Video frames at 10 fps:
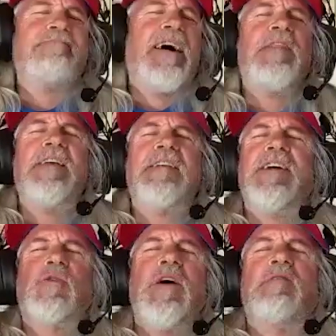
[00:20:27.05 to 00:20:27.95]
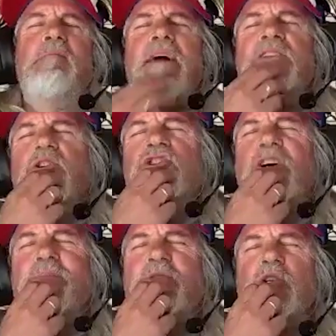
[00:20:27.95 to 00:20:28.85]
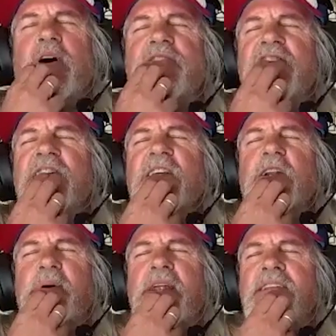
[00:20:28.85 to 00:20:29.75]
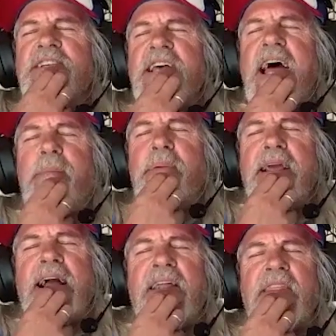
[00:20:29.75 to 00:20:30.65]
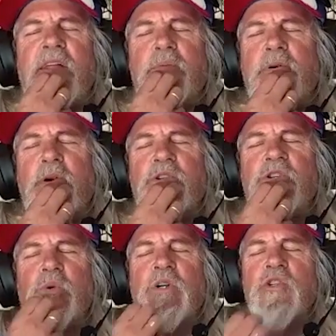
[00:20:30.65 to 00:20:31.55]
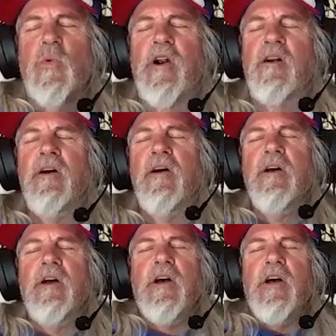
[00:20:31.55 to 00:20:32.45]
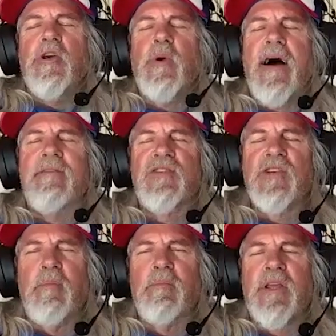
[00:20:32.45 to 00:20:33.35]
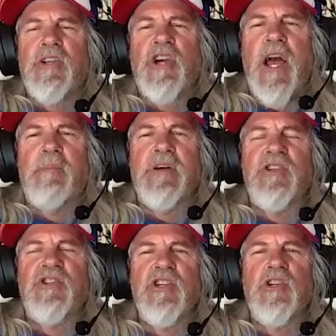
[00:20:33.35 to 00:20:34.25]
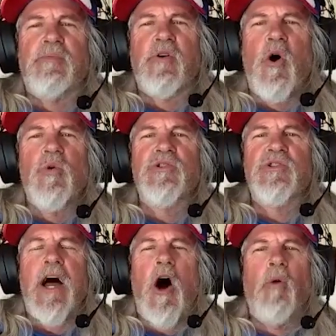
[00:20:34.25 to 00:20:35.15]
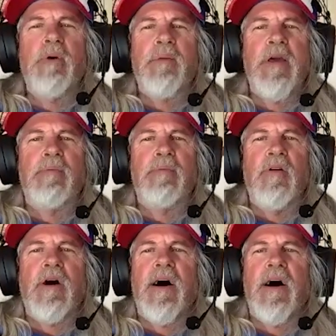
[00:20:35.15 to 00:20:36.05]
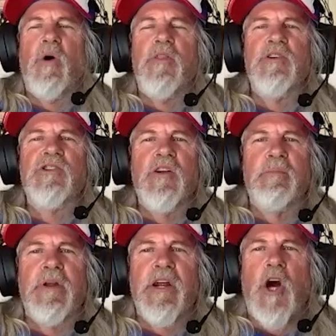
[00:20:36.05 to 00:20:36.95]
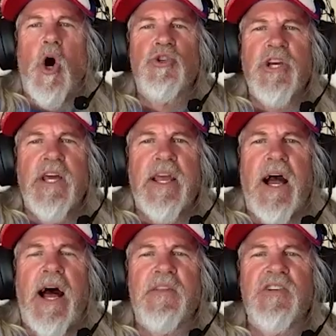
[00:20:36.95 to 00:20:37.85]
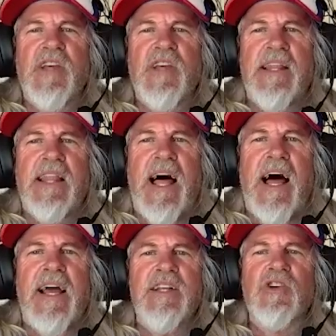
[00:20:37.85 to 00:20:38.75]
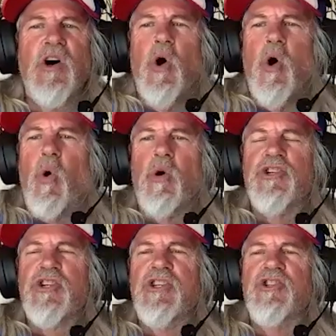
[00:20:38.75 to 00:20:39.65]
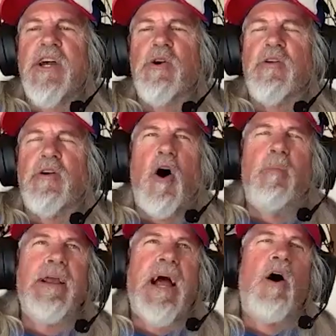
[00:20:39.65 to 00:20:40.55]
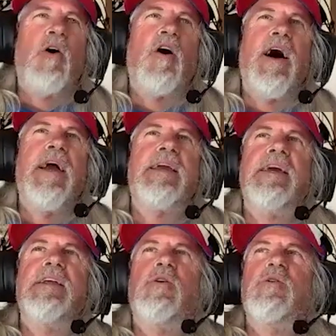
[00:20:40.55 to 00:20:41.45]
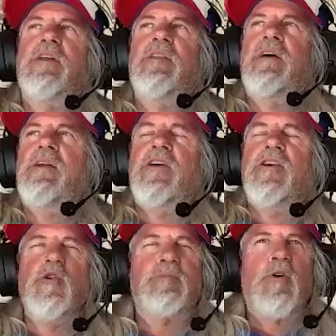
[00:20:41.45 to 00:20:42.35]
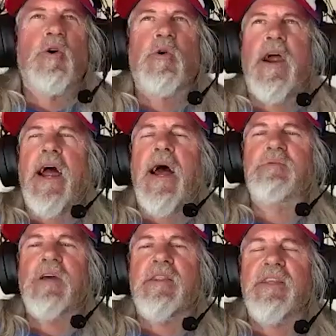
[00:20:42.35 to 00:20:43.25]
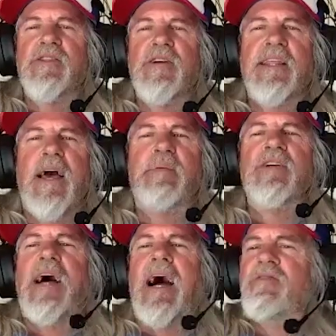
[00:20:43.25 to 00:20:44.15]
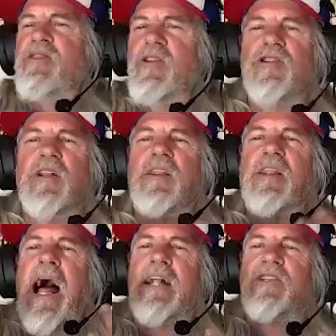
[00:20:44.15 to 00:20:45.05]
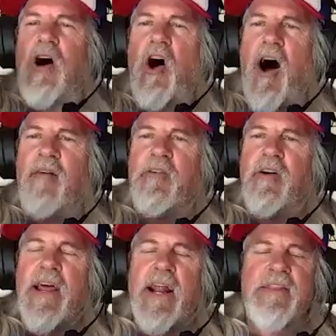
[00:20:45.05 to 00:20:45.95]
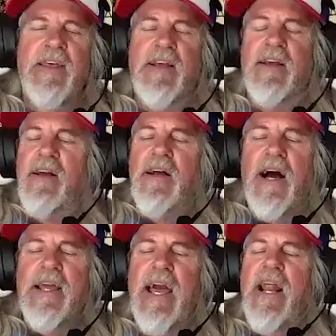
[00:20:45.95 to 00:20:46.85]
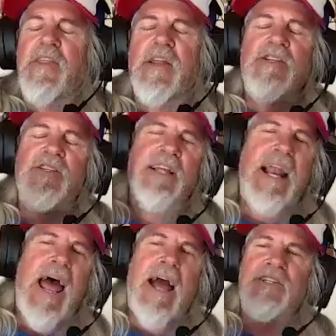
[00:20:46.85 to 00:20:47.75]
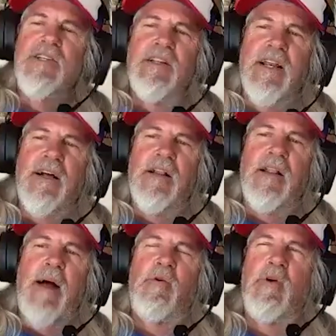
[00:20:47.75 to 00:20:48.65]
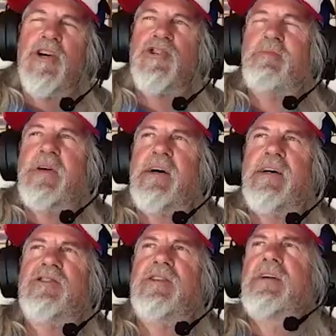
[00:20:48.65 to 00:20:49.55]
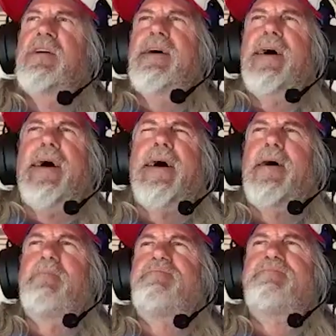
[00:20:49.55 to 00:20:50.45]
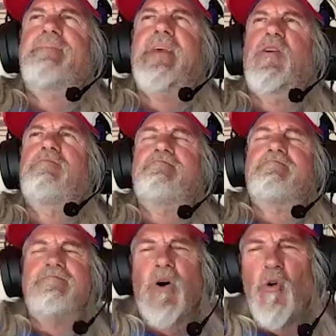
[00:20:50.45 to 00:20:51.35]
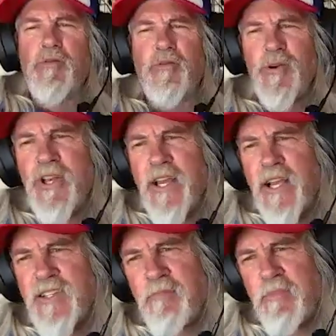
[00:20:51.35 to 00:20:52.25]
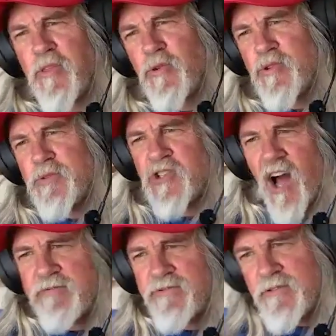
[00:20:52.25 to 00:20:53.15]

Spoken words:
I think that's great for mentorships too. I see a little bit of this happening on the other pro tours where you have some champion senior pros helping people, whether it's a little bit of coaching on the sidelines, or just in general, they're helping out, like, you know, in the youth programs and things like that, because obviously there's a lot to offer. And I think, again, I think this is an excellent collaboration because, you know, old folks like us have been through some stuff.